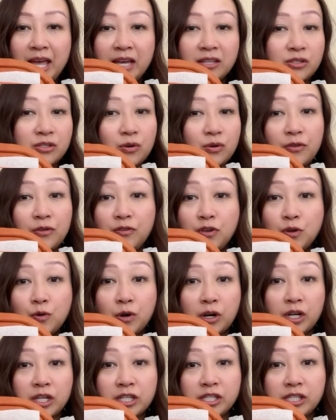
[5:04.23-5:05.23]
so if you
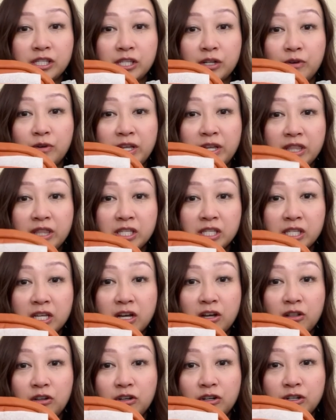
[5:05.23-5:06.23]
are considering this
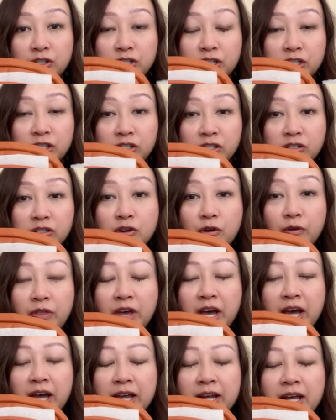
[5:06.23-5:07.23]
color, just know
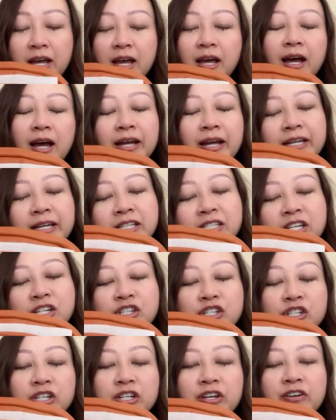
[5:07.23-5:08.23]
that. I guess I
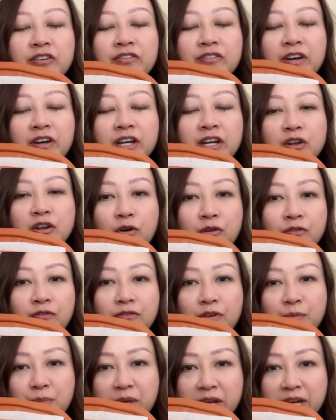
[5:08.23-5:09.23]
should have known
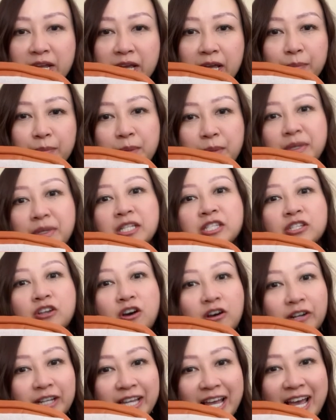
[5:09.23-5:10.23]
from the name. I mean, it's
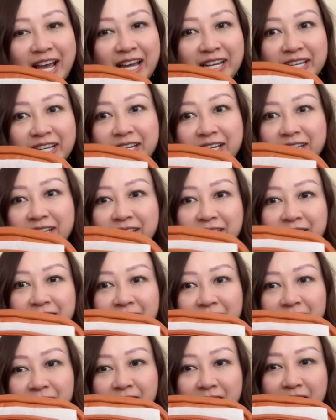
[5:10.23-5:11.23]
called Canyon and it
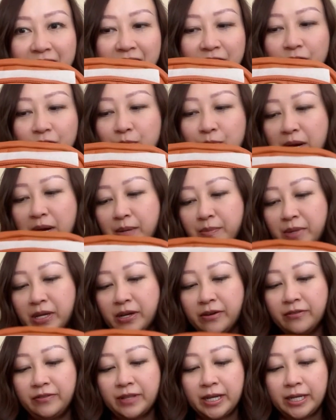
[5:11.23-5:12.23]
does kind of remind me
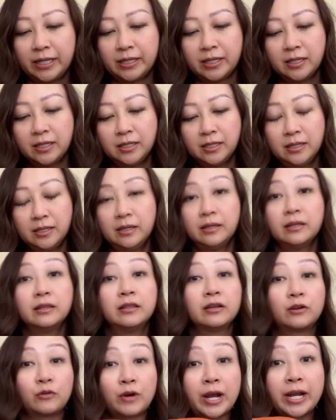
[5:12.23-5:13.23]
of like
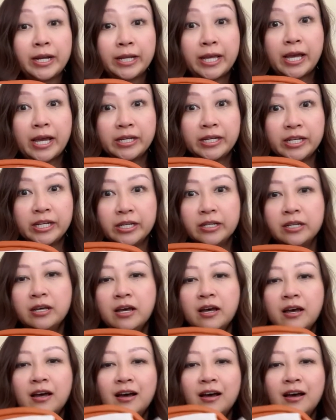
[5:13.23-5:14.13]
the Grand Canyon.